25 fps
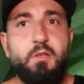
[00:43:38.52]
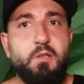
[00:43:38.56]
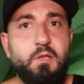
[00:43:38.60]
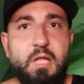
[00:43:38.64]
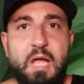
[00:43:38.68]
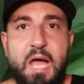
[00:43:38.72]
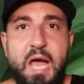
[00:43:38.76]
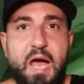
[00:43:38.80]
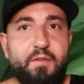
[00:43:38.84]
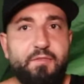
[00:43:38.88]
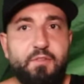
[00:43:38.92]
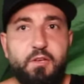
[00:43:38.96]

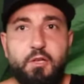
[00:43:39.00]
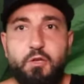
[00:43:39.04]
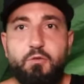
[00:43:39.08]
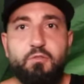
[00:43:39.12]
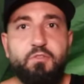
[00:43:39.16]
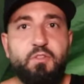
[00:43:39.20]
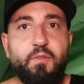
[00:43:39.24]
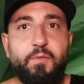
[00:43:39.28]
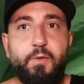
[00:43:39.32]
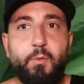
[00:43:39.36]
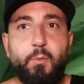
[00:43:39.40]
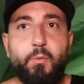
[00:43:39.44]
You have to do
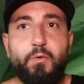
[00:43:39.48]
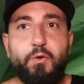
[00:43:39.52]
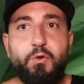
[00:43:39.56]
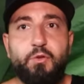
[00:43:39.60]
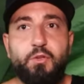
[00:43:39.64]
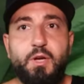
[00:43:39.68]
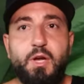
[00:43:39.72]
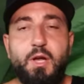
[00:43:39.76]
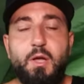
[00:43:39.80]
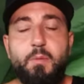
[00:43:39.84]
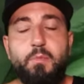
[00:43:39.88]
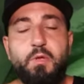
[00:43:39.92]
something with your
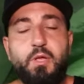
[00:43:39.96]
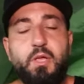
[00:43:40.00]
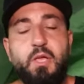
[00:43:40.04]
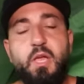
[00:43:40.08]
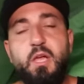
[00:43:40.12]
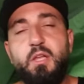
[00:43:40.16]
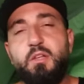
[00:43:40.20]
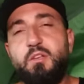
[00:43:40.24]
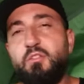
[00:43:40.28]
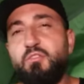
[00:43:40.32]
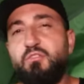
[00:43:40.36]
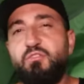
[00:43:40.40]
time. You
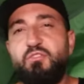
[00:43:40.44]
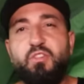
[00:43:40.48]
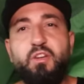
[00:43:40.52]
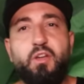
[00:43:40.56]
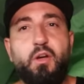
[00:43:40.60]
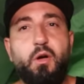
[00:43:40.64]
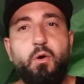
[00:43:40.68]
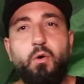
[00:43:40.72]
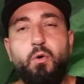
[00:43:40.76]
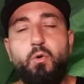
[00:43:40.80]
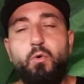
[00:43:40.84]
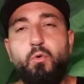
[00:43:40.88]
can't just sit
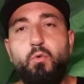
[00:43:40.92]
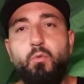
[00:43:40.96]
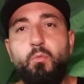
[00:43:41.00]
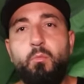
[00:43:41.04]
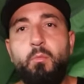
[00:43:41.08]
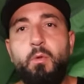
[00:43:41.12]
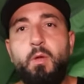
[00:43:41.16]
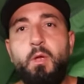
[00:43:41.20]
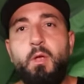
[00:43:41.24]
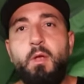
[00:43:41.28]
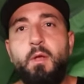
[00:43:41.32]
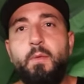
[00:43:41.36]
at
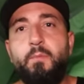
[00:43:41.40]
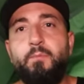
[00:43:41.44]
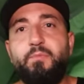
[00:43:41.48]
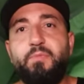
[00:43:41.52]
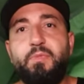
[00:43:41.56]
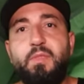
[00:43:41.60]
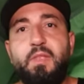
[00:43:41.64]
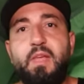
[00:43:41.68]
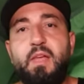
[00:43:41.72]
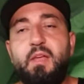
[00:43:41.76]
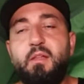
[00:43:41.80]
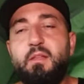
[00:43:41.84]
home
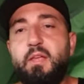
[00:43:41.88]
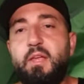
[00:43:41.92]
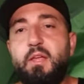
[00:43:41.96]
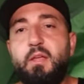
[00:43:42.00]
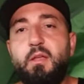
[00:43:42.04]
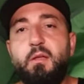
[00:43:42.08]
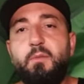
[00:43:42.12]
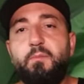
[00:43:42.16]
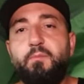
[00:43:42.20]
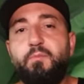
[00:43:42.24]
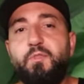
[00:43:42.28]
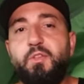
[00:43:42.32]
and
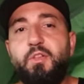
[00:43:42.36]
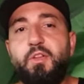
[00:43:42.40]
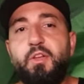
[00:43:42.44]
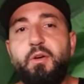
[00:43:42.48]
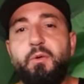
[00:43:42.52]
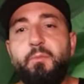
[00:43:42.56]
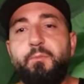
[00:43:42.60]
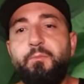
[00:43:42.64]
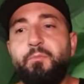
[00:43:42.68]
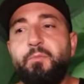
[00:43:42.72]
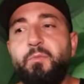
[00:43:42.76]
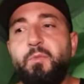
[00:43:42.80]
like, you
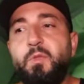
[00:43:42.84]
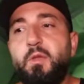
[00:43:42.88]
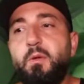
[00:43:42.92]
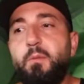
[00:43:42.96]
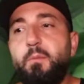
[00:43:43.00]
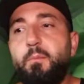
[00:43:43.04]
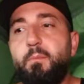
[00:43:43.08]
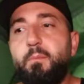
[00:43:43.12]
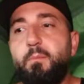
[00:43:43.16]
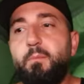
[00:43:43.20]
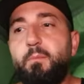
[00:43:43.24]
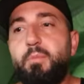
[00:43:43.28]
know,
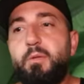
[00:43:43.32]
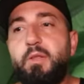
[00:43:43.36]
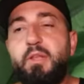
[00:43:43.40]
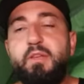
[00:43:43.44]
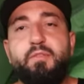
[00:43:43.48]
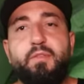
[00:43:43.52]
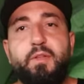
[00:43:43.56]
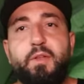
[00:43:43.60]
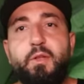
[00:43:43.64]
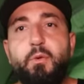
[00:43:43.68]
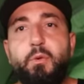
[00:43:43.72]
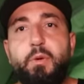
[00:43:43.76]
play
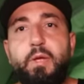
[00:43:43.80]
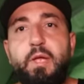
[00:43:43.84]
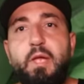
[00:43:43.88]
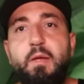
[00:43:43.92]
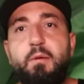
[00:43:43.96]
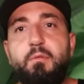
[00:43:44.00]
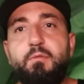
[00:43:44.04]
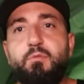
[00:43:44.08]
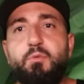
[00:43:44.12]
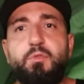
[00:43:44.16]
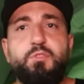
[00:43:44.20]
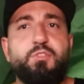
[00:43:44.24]
video
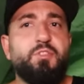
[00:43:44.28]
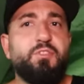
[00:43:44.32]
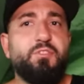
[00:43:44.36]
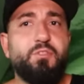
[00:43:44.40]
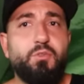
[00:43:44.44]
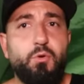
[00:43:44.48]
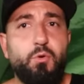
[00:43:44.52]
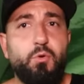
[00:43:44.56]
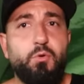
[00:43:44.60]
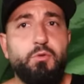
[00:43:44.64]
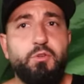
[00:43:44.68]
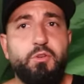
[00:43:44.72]
games, which is
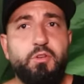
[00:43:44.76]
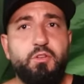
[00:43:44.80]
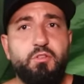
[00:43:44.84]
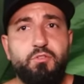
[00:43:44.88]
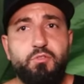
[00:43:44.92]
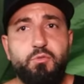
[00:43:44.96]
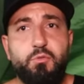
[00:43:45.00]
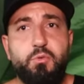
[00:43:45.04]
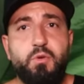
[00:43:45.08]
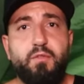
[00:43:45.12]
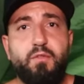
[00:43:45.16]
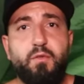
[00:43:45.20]
cool. You can
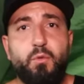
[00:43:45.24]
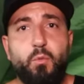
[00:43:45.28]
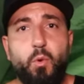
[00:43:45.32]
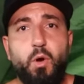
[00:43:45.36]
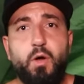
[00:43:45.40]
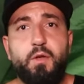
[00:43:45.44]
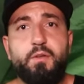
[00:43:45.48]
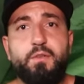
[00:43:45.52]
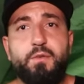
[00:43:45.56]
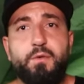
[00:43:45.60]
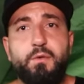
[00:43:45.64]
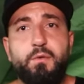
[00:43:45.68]
do it if you
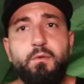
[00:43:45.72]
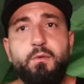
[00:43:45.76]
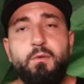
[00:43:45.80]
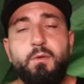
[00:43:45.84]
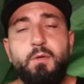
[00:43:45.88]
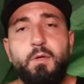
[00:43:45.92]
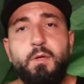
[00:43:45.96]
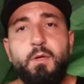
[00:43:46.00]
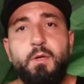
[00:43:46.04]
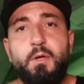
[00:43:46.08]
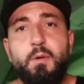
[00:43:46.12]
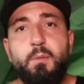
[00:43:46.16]
want to.
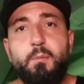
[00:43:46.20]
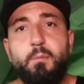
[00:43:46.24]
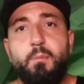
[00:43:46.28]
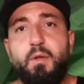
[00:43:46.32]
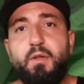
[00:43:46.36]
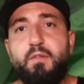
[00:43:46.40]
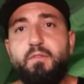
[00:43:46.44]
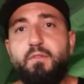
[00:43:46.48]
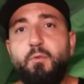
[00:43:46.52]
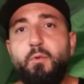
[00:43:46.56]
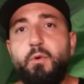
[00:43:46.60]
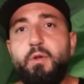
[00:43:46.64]

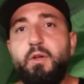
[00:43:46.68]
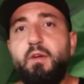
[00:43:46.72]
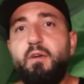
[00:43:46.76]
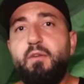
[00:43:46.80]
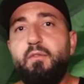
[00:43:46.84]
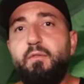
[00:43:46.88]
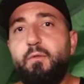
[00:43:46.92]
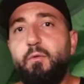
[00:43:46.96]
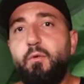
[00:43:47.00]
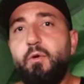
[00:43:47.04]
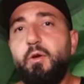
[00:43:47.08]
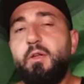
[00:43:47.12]
But if you want to
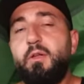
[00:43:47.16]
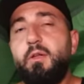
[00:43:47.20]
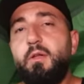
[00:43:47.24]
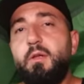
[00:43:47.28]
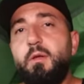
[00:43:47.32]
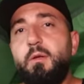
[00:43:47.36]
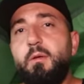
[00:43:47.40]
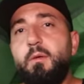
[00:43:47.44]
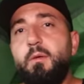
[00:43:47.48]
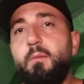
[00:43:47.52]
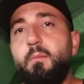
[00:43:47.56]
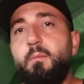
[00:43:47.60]

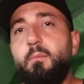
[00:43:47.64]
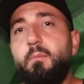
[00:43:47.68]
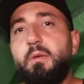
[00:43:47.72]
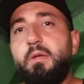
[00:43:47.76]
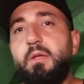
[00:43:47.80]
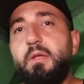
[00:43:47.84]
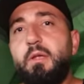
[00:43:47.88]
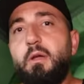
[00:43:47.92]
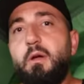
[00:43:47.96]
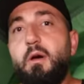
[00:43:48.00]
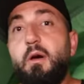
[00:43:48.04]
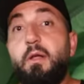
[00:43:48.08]
avoid
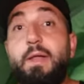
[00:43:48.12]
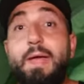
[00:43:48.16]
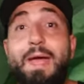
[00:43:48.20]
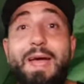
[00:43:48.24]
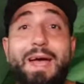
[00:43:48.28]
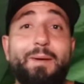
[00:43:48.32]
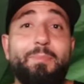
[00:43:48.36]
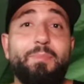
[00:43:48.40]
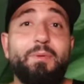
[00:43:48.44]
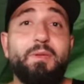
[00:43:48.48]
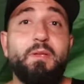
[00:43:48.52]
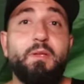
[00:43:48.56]
being
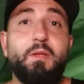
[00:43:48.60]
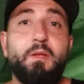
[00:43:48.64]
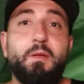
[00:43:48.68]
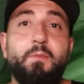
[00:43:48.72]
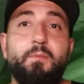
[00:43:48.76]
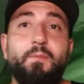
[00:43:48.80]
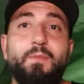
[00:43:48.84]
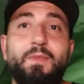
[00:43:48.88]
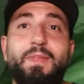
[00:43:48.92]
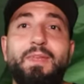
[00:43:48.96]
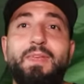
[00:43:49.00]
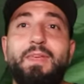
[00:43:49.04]
unhappy,
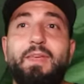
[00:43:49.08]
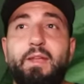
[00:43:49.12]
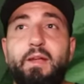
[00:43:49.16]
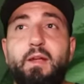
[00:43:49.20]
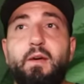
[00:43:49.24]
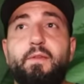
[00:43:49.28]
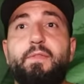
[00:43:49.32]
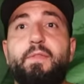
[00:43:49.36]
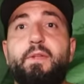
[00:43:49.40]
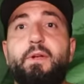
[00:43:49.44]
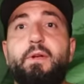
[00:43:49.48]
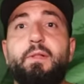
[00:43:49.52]
get
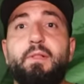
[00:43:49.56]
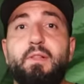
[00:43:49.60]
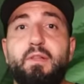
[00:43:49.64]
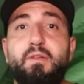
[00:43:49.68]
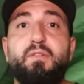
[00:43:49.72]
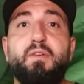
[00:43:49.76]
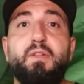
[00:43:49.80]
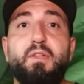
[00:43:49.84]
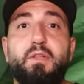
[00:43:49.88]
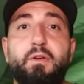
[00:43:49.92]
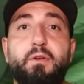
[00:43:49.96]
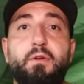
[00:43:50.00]
out there and
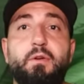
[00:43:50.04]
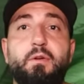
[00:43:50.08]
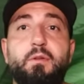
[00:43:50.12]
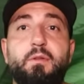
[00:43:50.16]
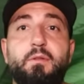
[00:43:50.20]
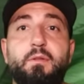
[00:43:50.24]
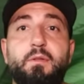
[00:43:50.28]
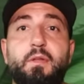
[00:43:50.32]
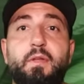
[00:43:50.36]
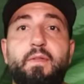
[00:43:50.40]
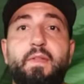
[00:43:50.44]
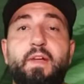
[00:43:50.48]
live a little.
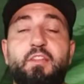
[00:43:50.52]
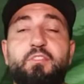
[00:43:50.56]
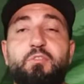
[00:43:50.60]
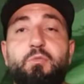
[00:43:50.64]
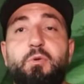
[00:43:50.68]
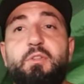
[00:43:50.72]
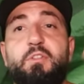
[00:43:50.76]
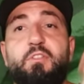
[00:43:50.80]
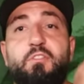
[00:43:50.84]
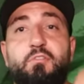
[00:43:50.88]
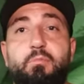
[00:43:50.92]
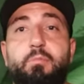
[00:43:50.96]
And that's
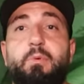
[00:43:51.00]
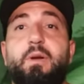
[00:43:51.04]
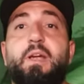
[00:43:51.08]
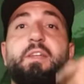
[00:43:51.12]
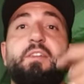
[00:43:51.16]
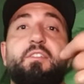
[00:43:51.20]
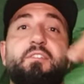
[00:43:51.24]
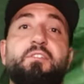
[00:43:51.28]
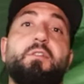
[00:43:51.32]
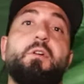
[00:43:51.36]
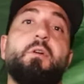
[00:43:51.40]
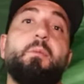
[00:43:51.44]
what this
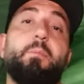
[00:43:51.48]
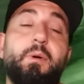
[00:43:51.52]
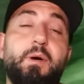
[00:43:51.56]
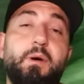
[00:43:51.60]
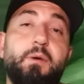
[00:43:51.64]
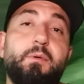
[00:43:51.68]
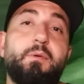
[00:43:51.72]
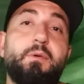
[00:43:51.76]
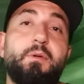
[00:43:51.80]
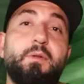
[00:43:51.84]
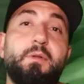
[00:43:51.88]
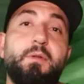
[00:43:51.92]
brand is all
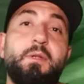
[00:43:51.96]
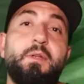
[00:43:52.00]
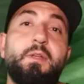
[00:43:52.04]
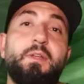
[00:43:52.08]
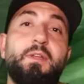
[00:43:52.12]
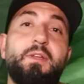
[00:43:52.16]
about.